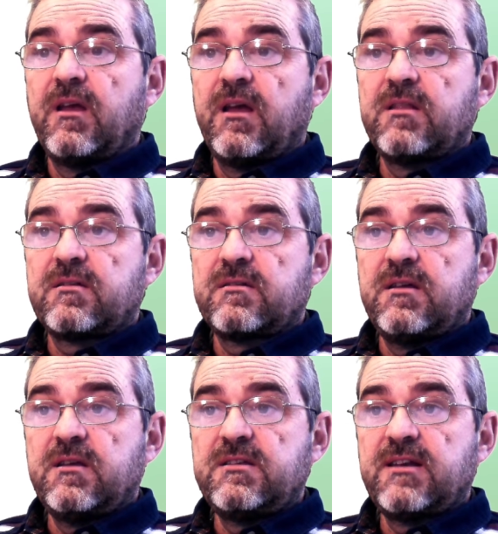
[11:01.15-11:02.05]
and
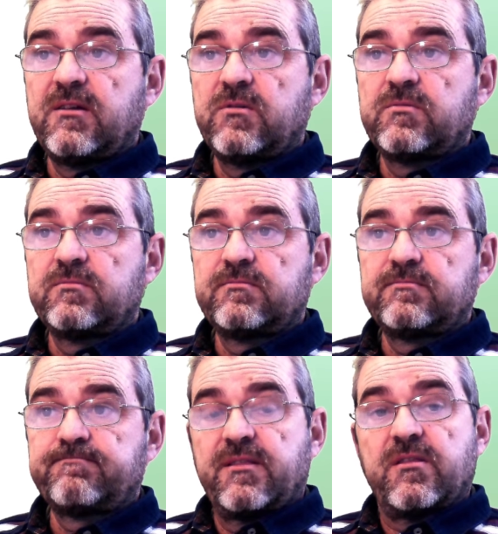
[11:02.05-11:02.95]
in yellow
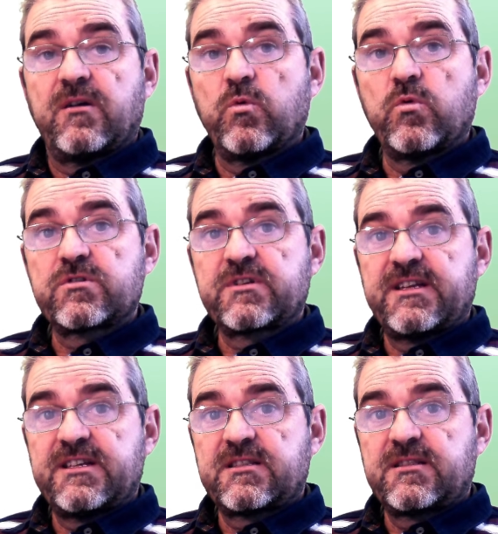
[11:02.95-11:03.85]
the worst
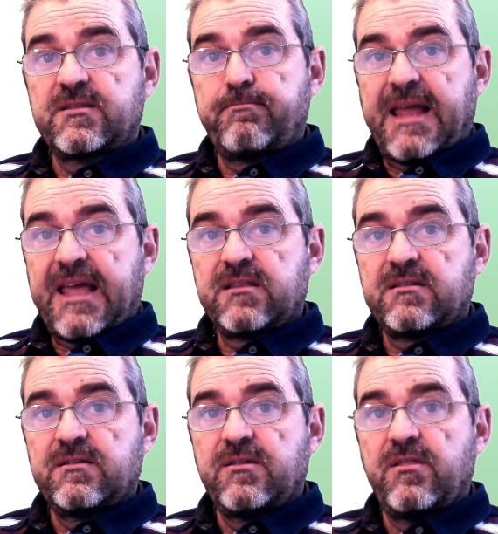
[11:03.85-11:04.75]
case
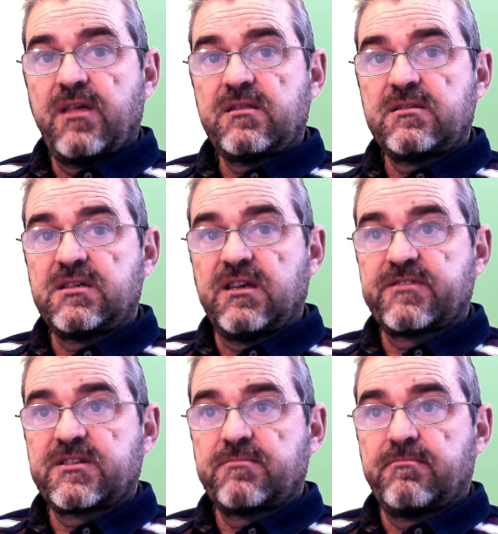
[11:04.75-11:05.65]
plant that
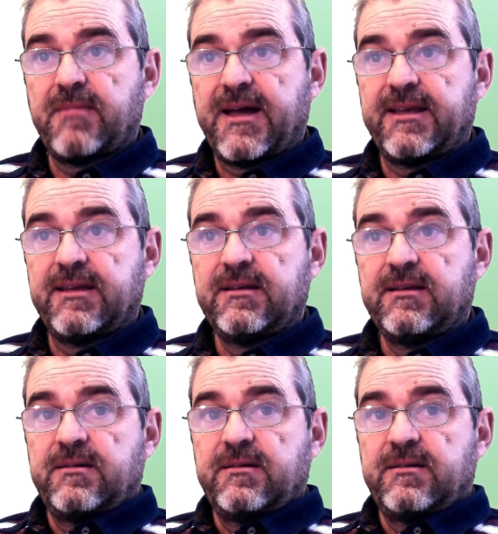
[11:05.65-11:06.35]
achieves my